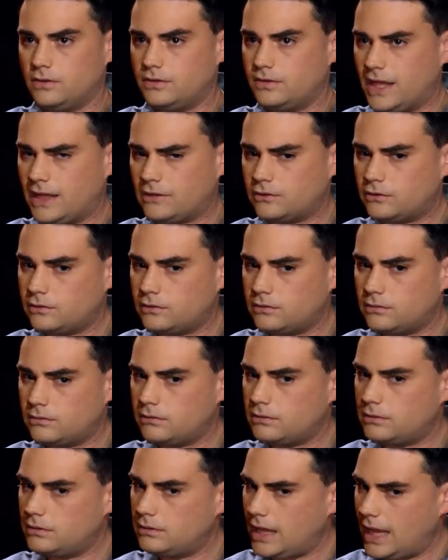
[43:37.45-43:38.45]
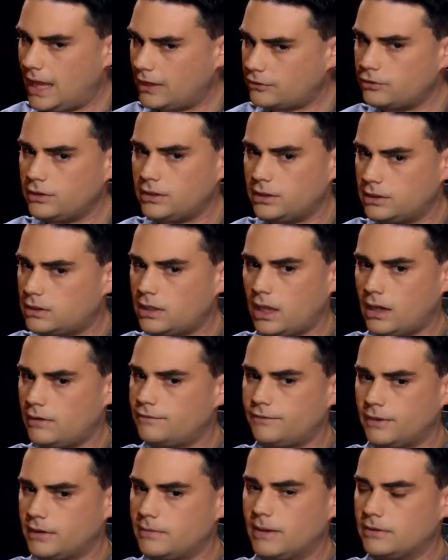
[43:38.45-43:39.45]
that's actually kind
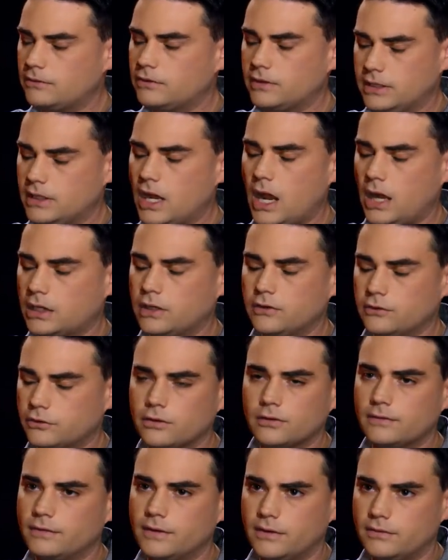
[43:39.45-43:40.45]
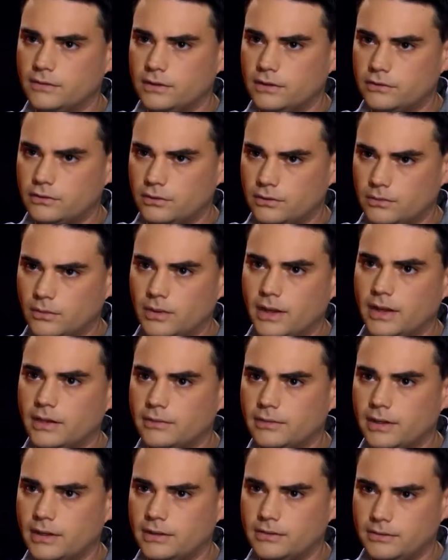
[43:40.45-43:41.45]
of fundamentally non-conservative in a certain way,
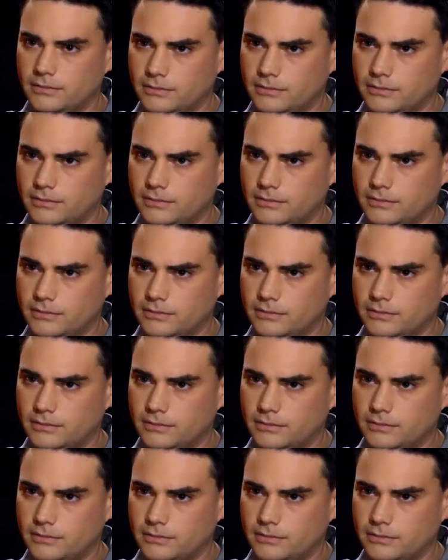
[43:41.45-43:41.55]
right?